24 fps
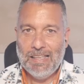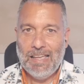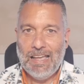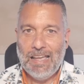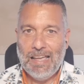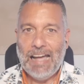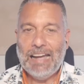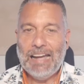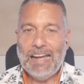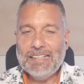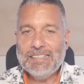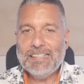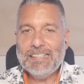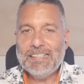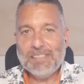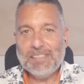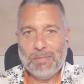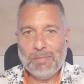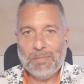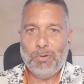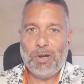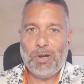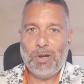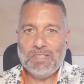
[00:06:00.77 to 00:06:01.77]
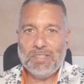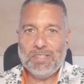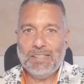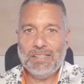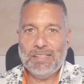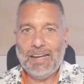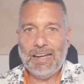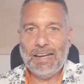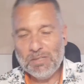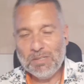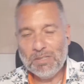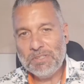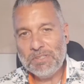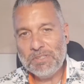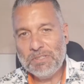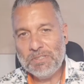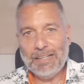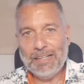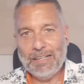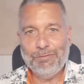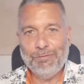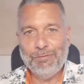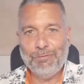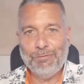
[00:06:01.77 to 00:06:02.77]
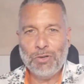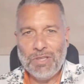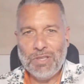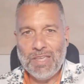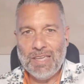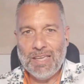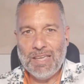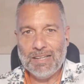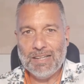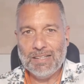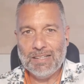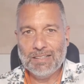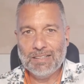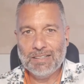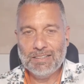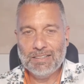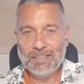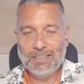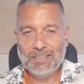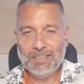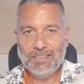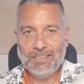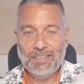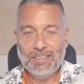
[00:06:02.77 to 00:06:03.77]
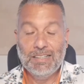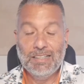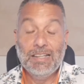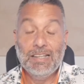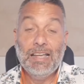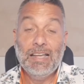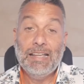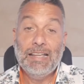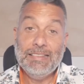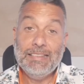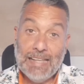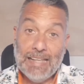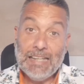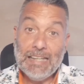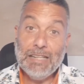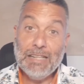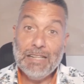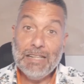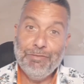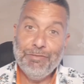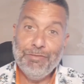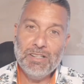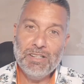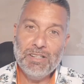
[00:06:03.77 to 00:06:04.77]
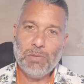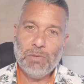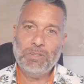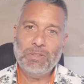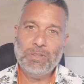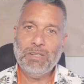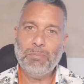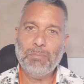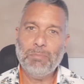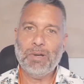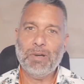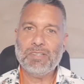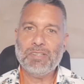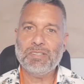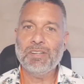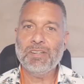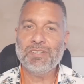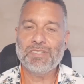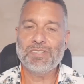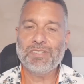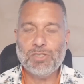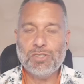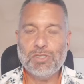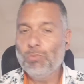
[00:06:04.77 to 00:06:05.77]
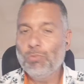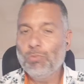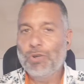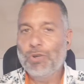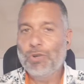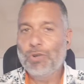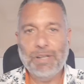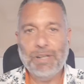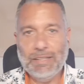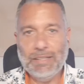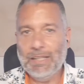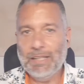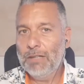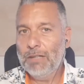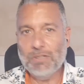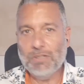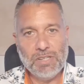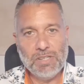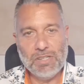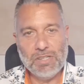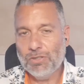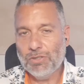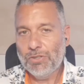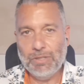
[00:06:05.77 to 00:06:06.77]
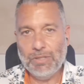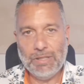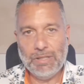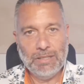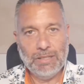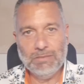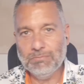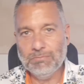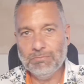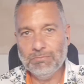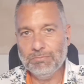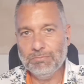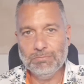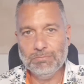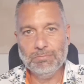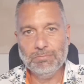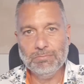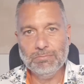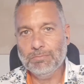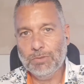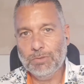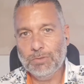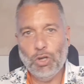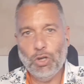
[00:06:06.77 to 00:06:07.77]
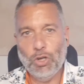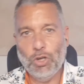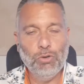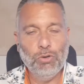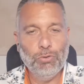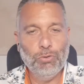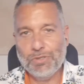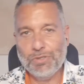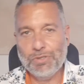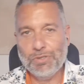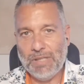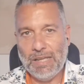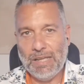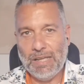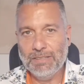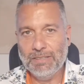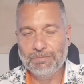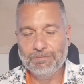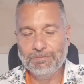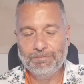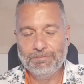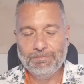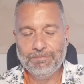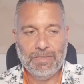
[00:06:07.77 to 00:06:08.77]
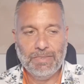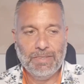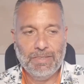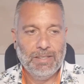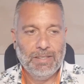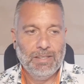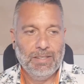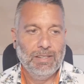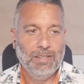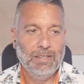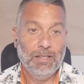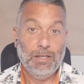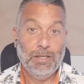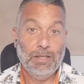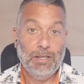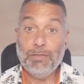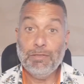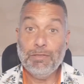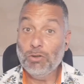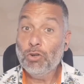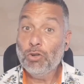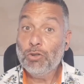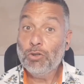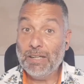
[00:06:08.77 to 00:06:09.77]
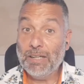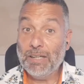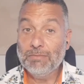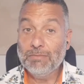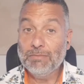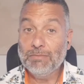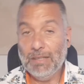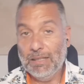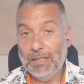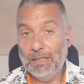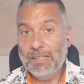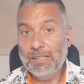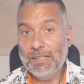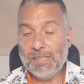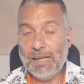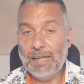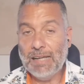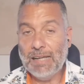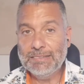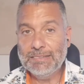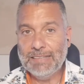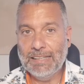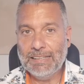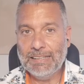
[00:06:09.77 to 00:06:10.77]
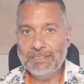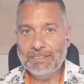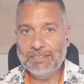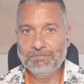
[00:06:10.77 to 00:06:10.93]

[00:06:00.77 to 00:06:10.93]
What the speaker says: and he tells the president, and he's been telling him for a year. Then he feels that when the president says, don't worry, at the end of the season you can go or stay. He thought, okay, I'll decide then.